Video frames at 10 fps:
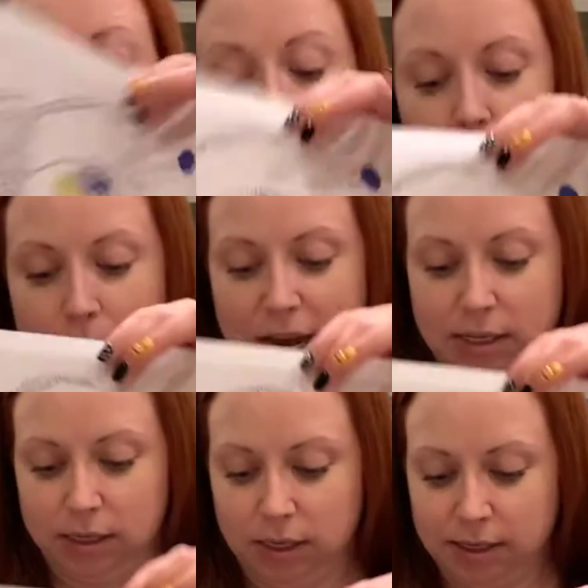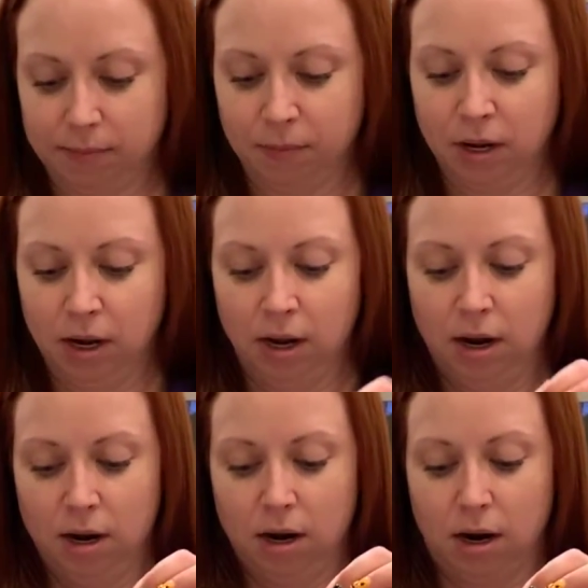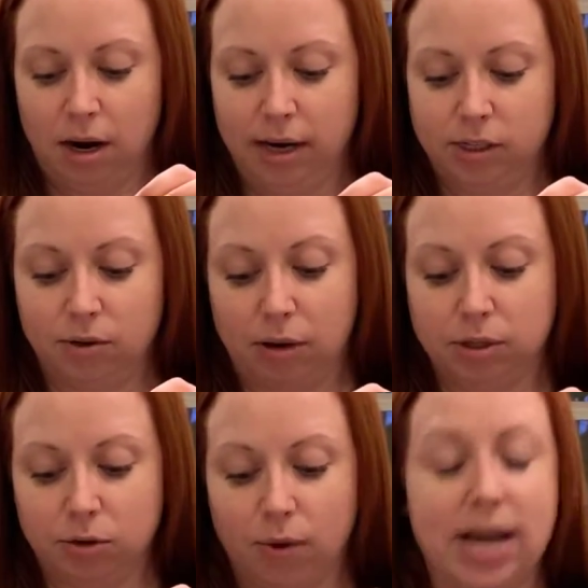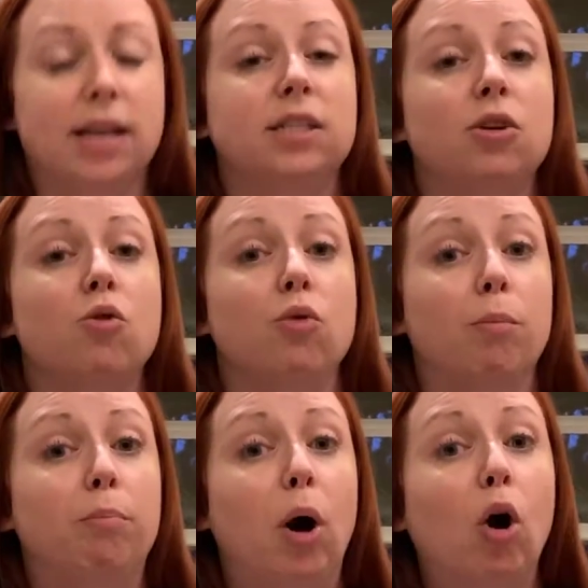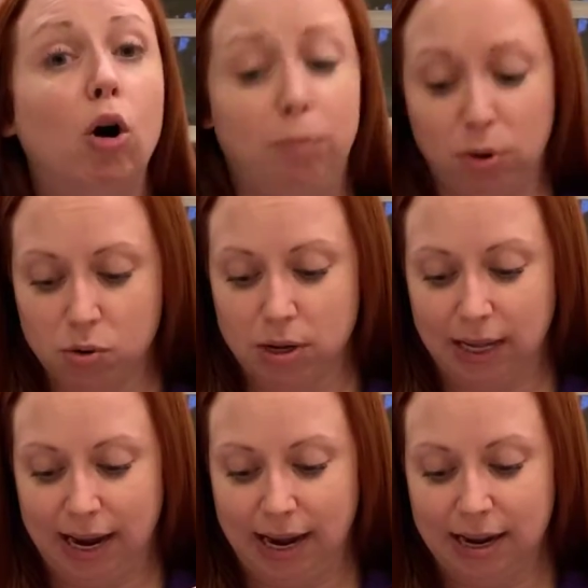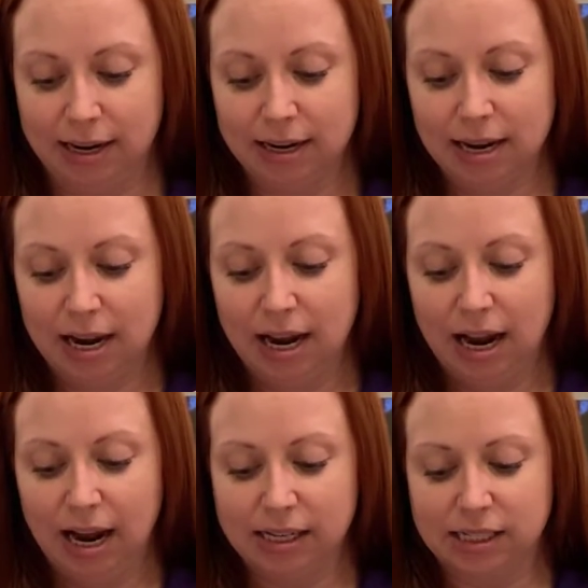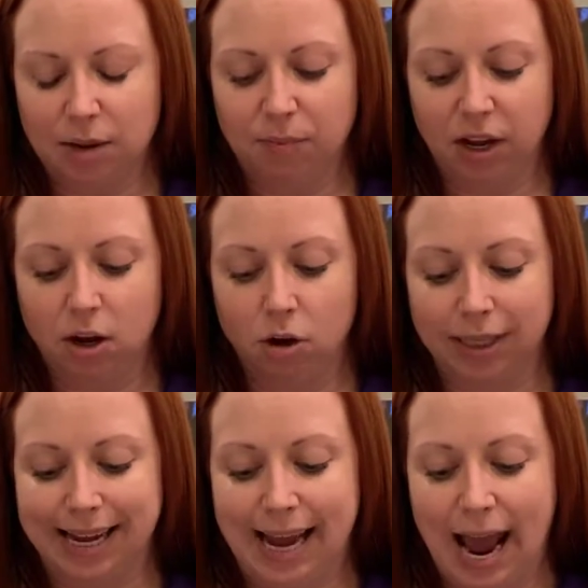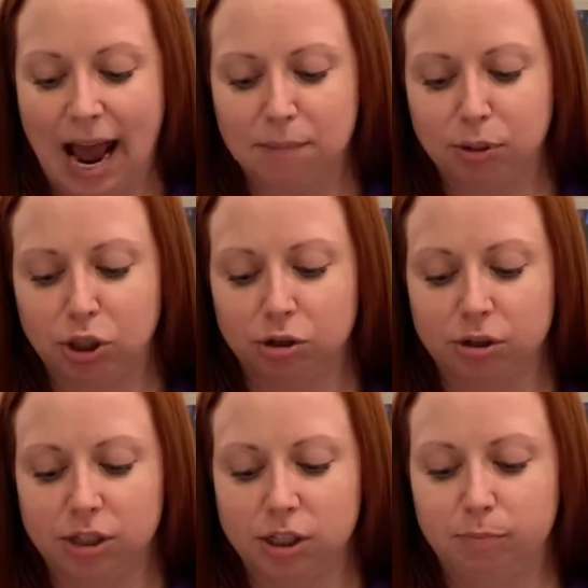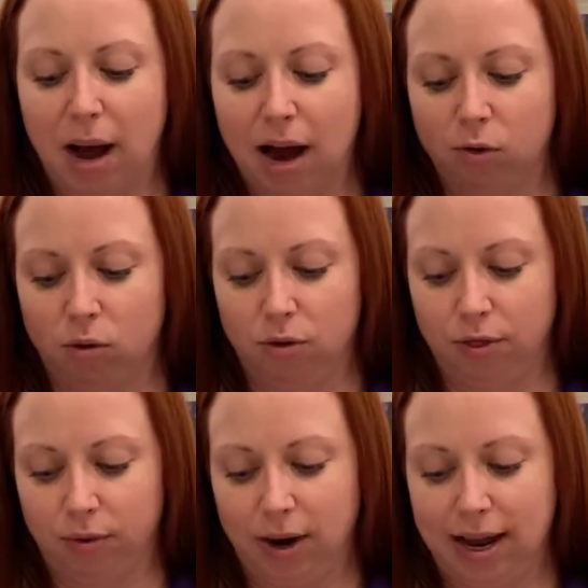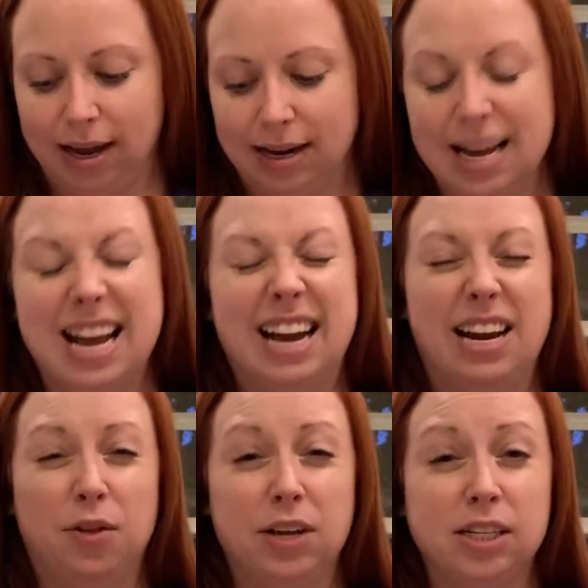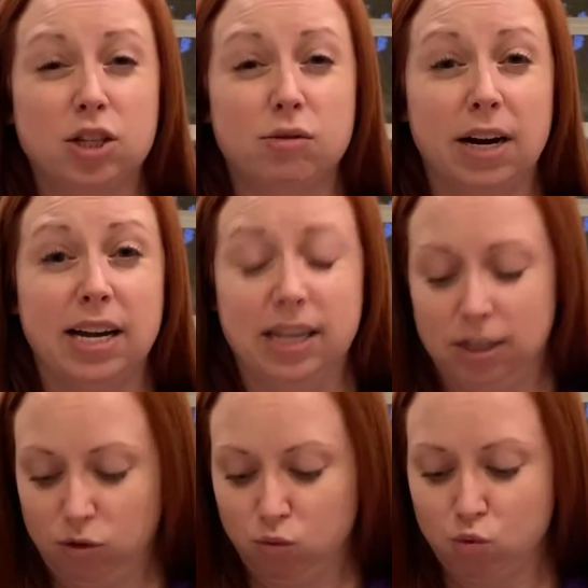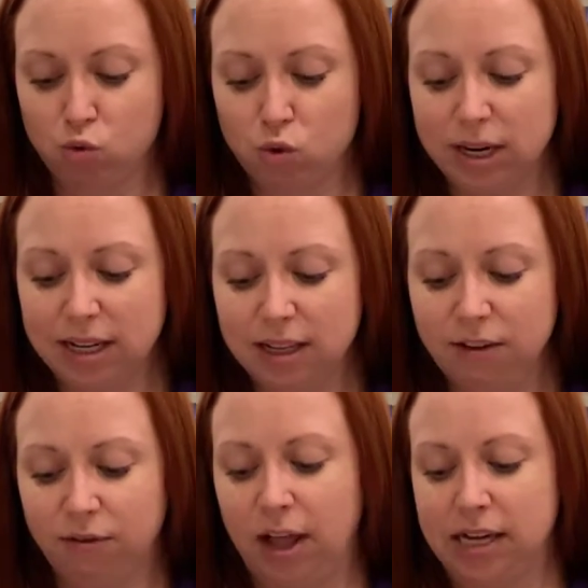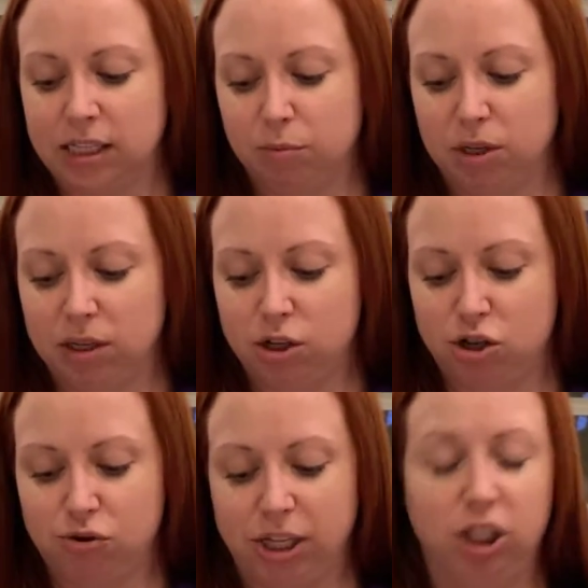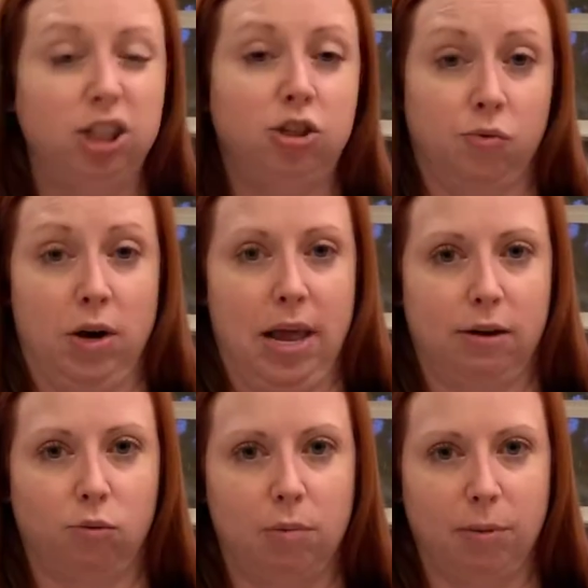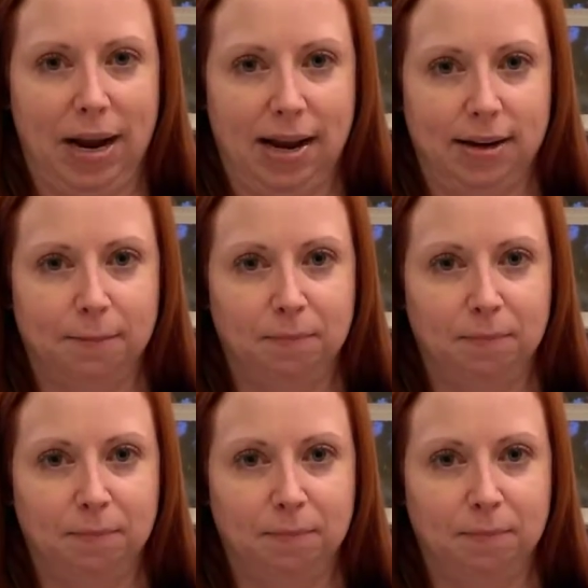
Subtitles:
go back to this. All right, so that was the red. So the purple gland is something called capture spiral thread. Now this thread is really flexible and stretchy, sort of like a rubber band,